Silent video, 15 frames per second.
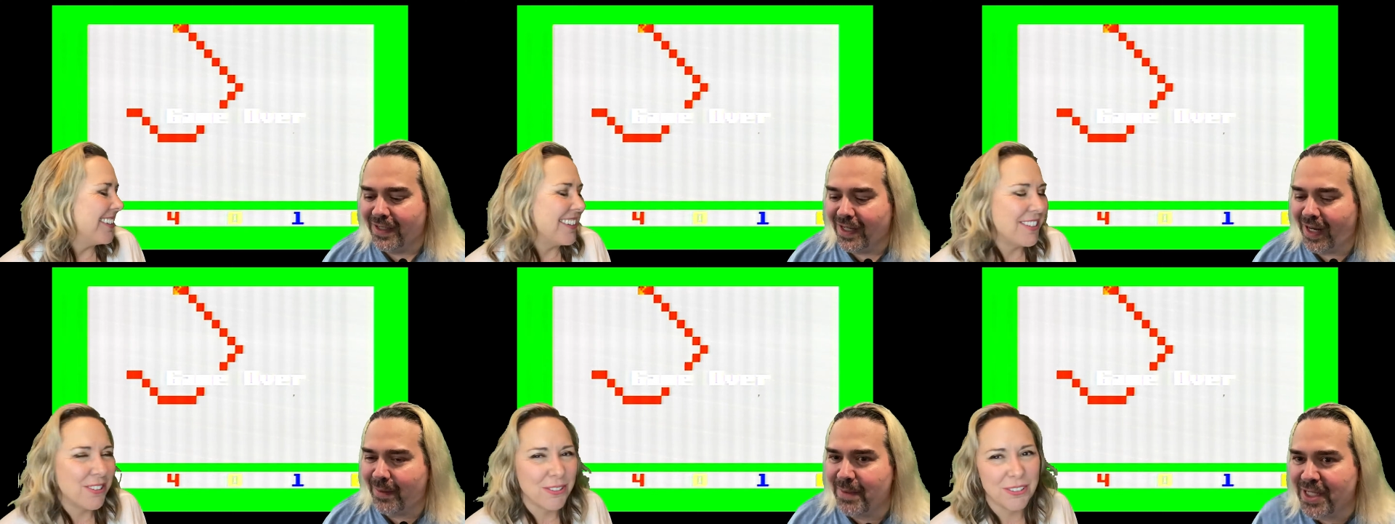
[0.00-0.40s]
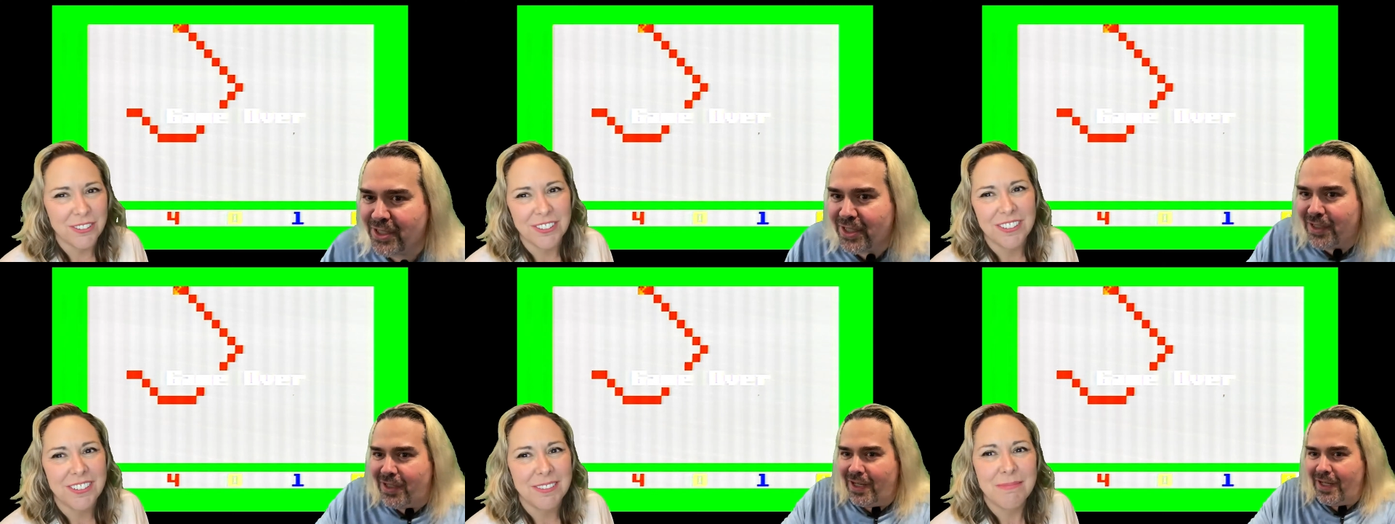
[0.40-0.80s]
Speaker 1: I
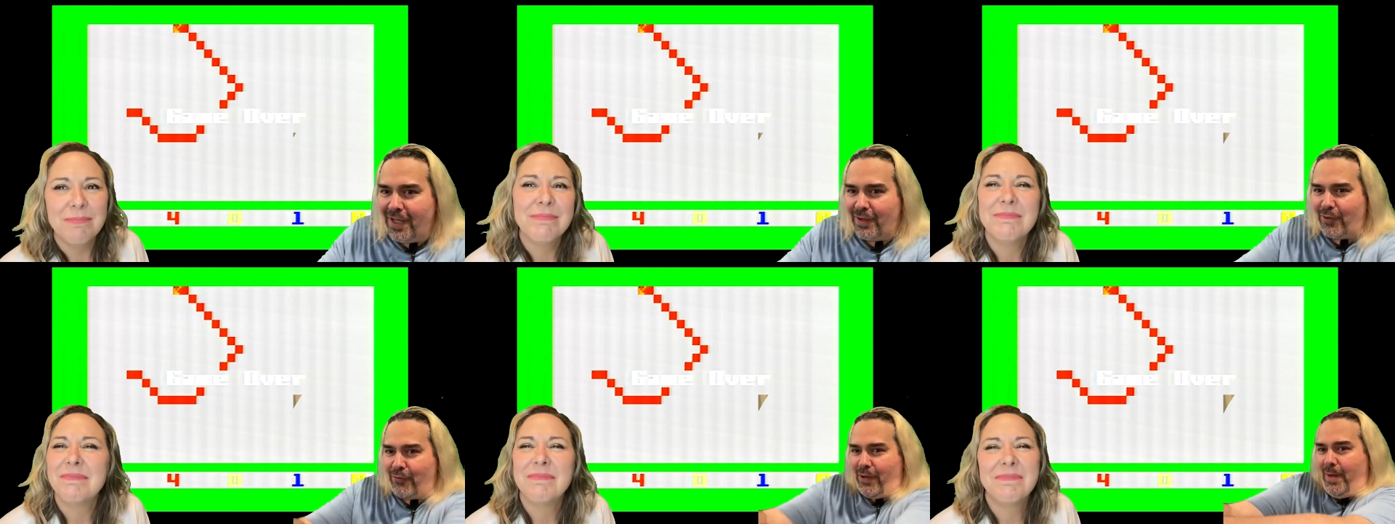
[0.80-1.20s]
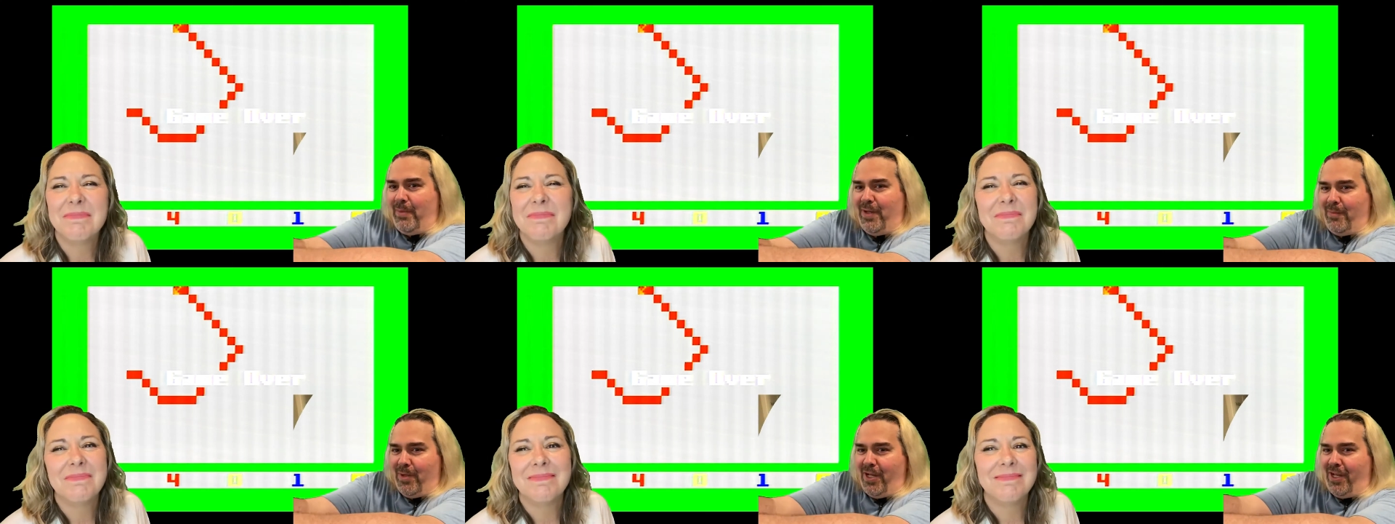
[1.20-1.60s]
imagine
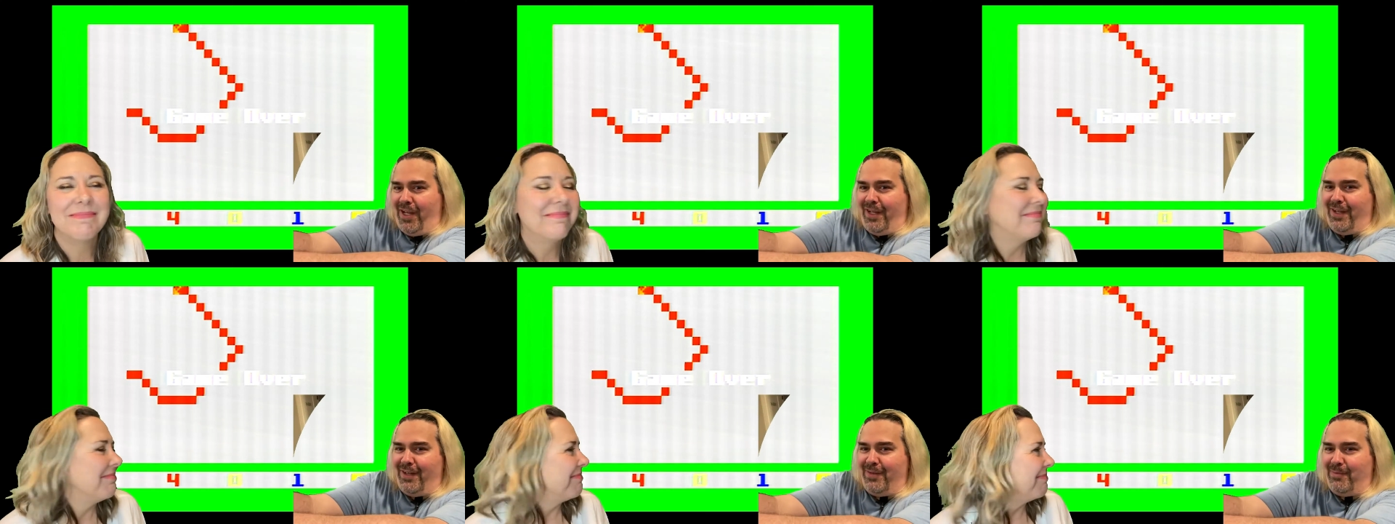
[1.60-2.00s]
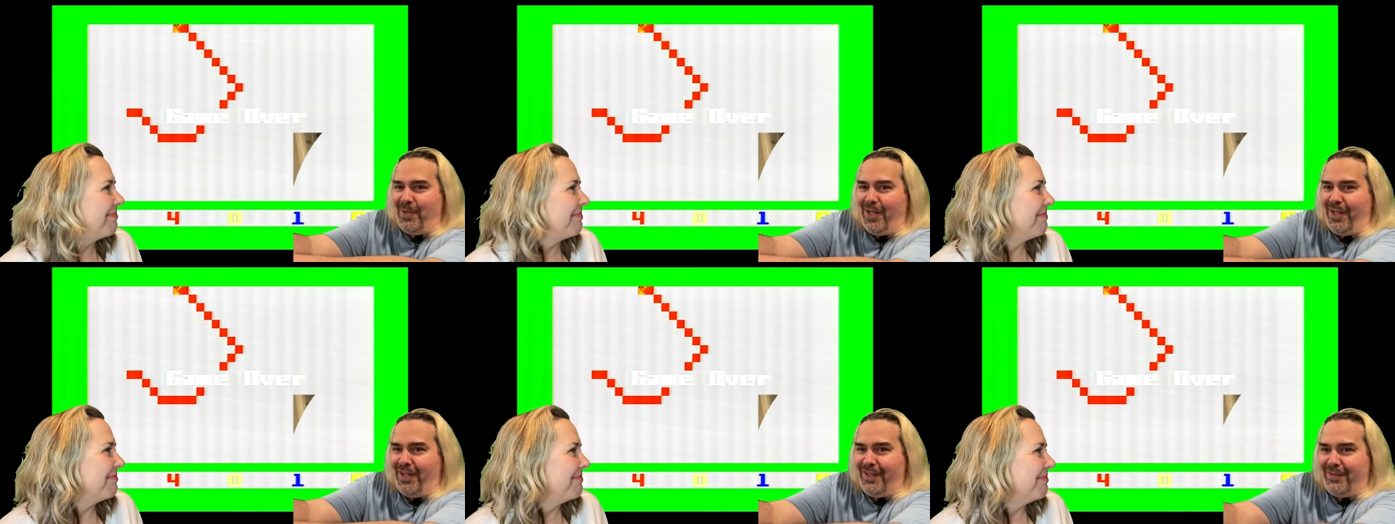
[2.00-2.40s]
grabbing my
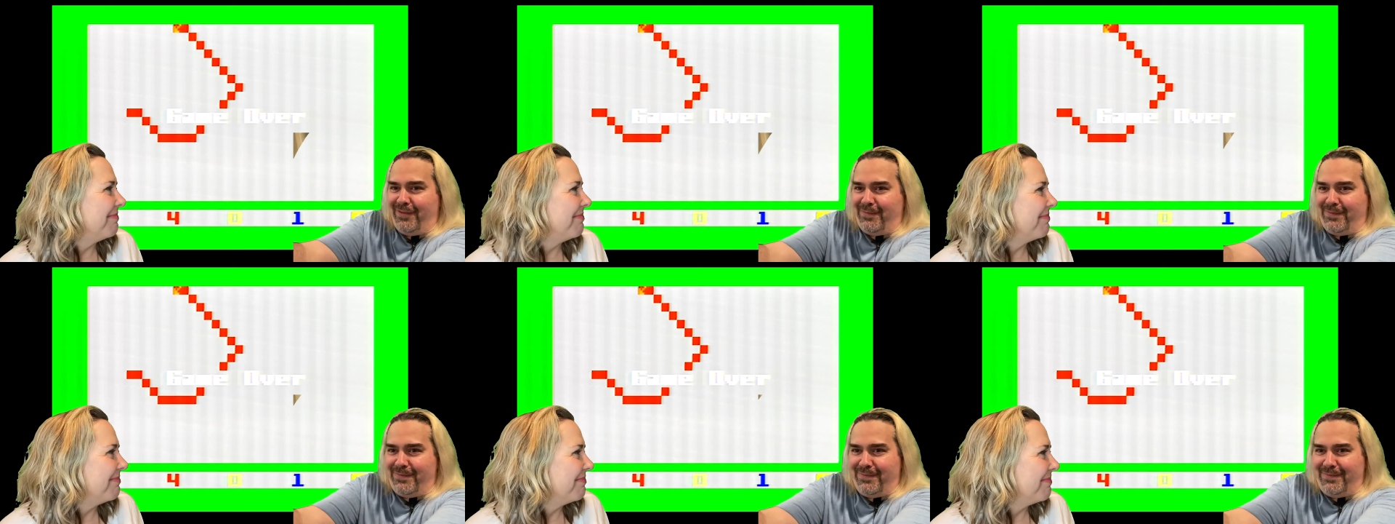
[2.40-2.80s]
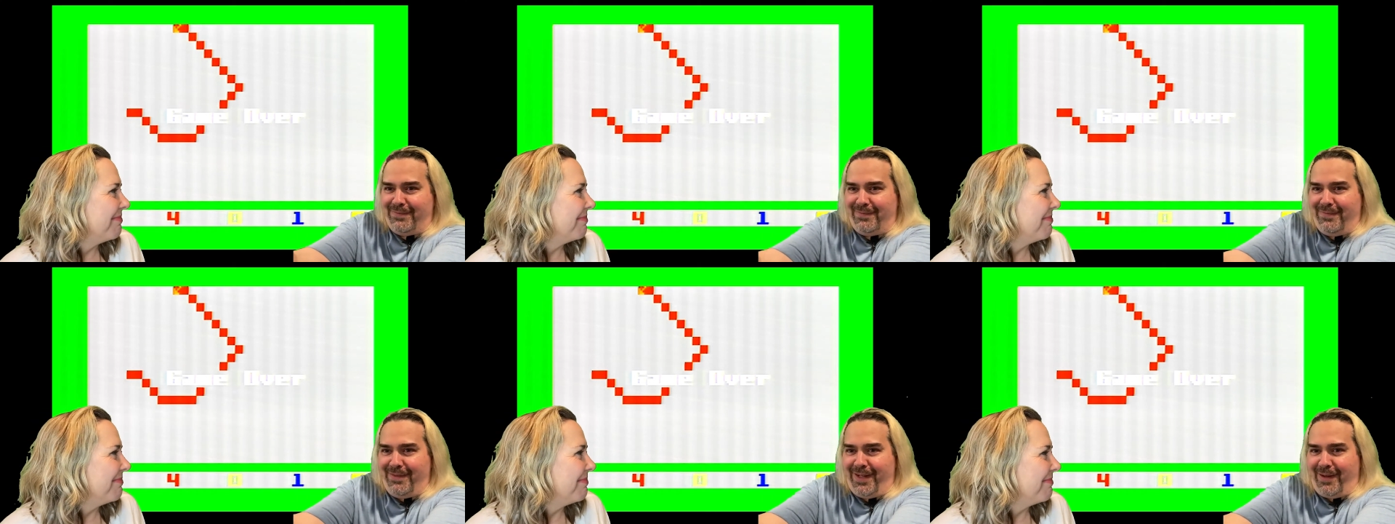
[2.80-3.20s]
my, uh,
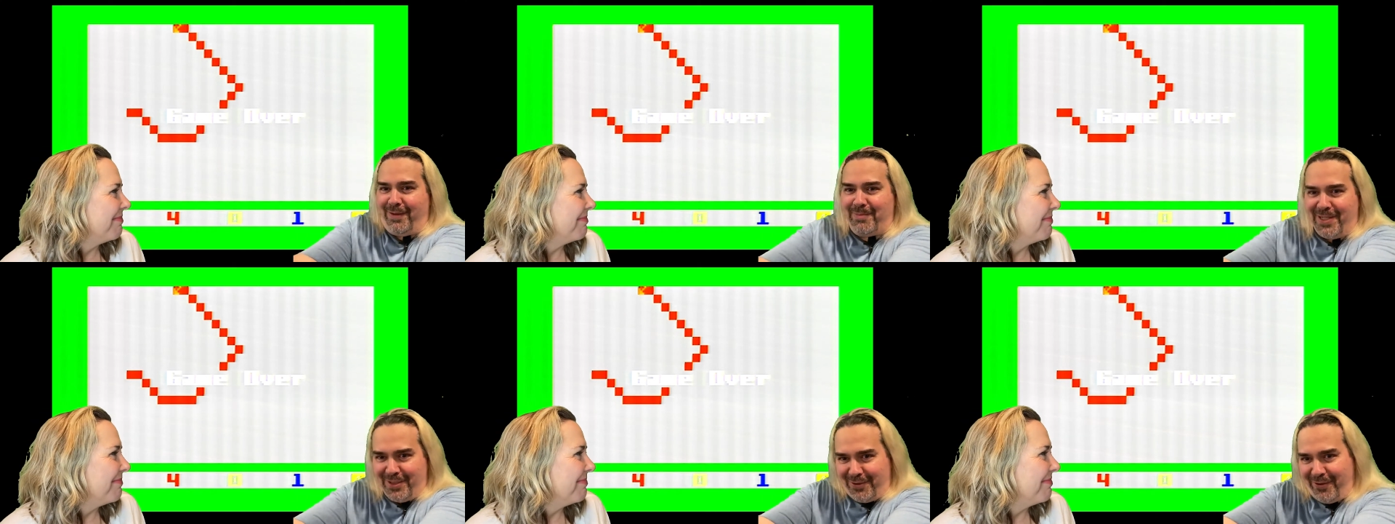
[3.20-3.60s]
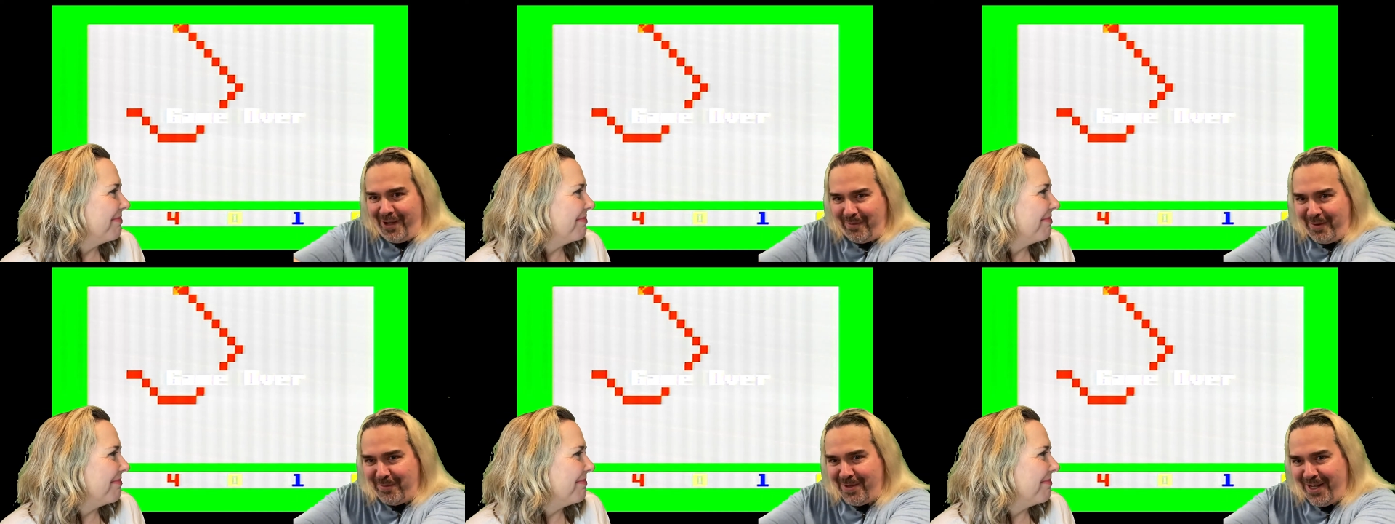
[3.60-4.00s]
I imagine
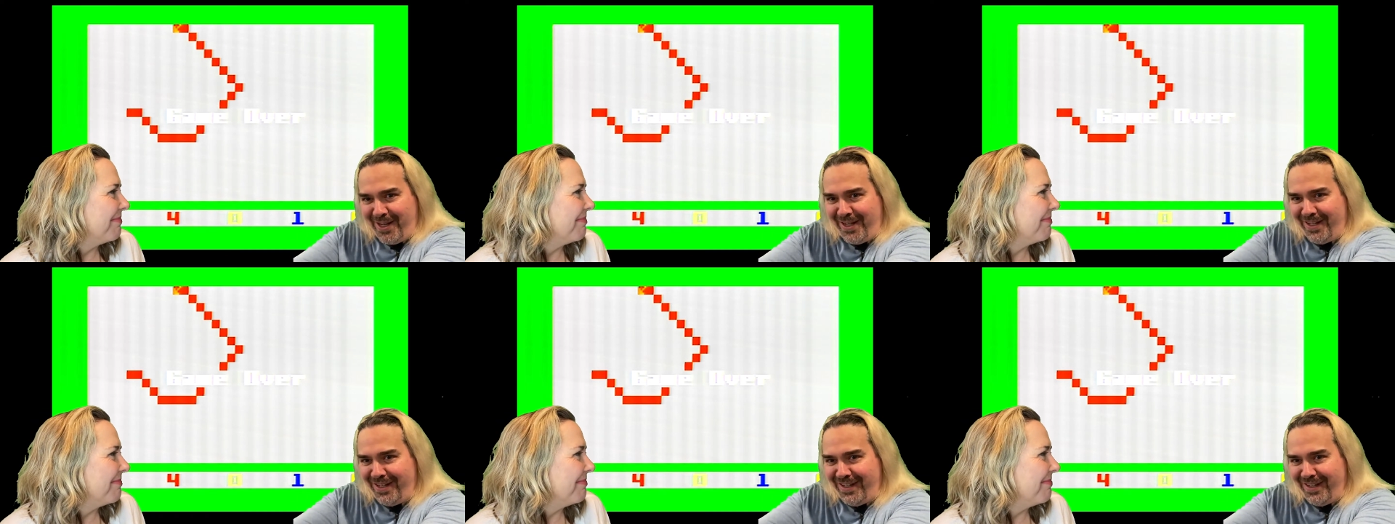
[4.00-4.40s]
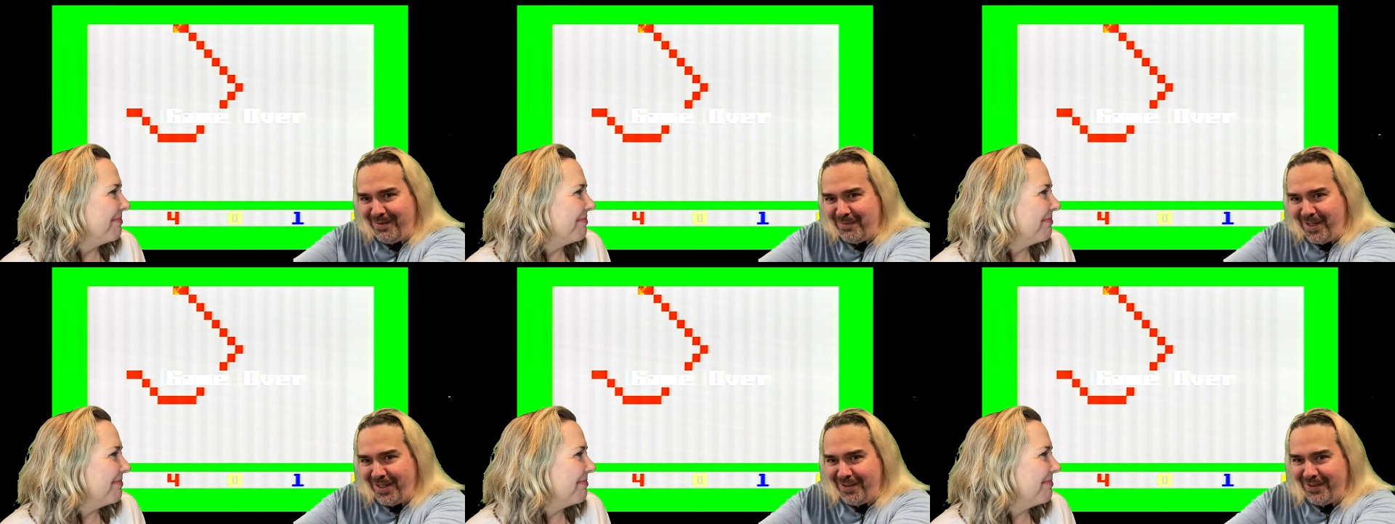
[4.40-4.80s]
grabbing my uh,
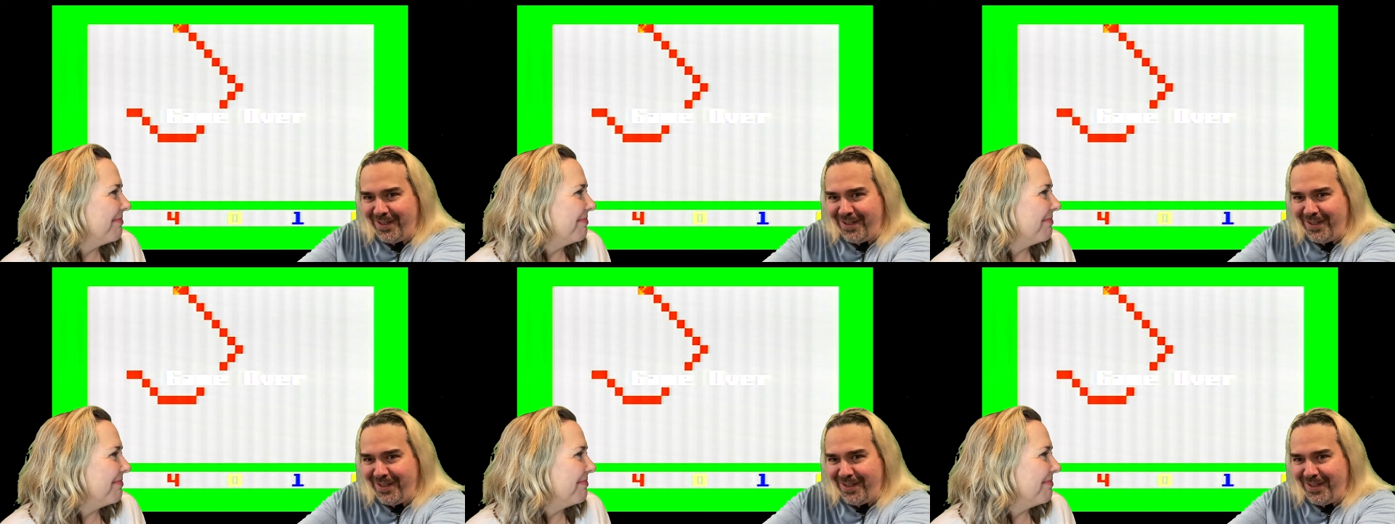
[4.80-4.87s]
my little